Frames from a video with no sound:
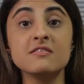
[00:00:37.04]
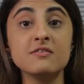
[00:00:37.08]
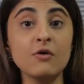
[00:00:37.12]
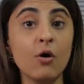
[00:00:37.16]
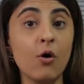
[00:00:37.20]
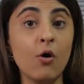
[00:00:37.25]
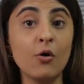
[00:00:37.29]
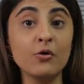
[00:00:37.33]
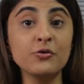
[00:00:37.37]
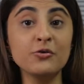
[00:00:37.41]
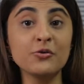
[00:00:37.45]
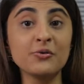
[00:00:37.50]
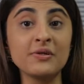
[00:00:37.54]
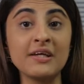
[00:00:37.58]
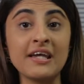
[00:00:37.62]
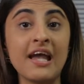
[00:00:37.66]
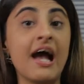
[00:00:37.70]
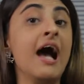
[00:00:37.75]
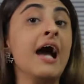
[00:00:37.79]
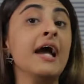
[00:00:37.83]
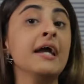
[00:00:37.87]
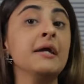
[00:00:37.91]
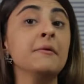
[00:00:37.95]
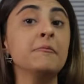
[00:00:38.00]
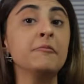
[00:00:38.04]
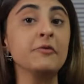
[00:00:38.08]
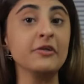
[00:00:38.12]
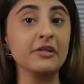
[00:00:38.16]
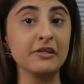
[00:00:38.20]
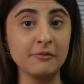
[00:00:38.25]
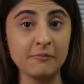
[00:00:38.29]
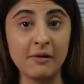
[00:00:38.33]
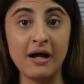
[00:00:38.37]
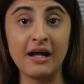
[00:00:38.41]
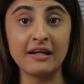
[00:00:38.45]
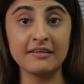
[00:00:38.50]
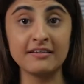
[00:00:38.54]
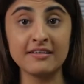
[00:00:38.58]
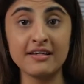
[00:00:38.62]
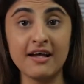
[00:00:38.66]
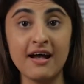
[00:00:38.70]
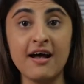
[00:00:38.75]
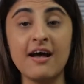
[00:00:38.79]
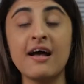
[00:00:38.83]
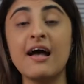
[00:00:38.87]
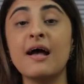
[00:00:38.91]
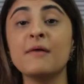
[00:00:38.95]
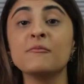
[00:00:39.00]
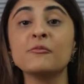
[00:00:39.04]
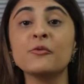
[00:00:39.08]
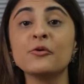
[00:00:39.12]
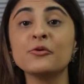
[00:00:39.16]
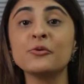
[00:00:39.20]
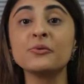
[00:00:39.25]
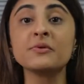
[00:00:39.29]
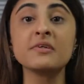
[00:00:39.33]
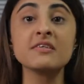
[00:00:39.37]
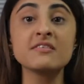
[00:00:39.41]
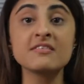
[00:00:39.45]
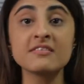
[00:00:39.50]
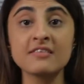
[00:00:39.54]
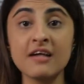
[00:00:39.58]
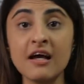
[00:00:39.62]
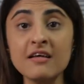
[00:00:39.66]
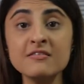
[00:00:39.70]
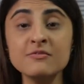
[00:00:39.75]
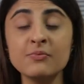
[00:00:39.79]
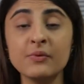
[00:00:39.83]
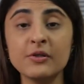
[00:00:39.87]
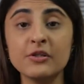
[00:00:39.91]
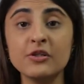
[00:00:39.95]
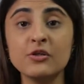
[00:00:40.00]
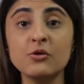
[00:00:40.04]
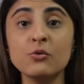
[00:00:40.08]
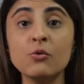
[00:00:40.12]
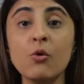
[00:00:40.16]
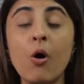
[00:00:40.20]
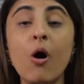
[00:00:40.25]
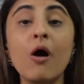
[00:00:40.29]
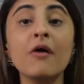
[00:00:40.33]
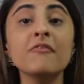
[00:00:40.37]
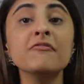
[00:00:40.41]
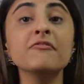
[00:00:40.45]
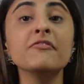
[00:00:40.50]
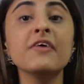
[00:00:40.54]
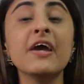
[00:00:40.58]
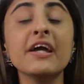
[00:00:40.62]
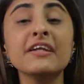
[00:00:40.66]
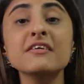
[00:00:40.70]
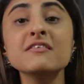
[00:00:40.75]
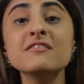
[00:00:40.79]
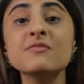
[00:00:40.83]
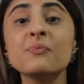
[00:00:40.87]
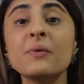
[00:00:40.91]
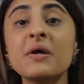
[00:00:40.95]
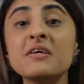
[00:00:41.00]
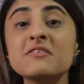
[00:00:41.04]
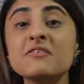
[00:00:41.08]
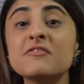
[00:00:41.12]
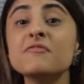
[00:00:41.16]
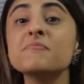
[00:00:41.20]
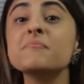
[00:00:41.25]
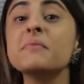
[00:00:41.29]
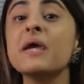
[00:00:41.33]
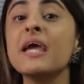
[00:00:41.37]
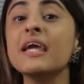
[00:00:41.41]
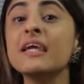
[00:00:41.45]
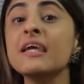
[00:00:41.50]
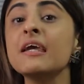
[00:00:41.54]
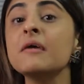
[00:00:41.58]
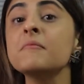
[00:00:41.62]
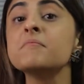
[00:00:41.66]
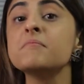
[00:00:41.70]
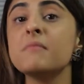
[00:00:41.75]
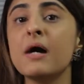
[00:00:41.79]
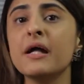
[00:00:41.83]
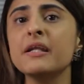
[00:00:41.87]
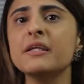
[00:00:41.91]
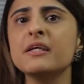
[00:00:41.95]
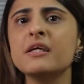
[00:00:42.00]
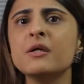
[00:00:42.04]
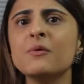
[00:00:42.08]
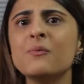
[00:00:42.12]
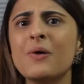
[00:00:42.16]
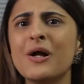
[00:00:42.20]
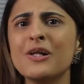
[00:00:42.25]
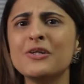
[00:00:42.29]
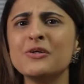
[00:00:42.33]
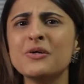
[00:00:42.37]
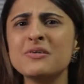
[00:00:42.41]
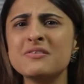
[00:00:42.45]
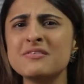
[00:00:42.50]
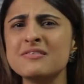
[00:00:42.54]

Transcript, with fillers: So today I, Priyal Bhatia, am going to discuss with you on various ways of making money while you're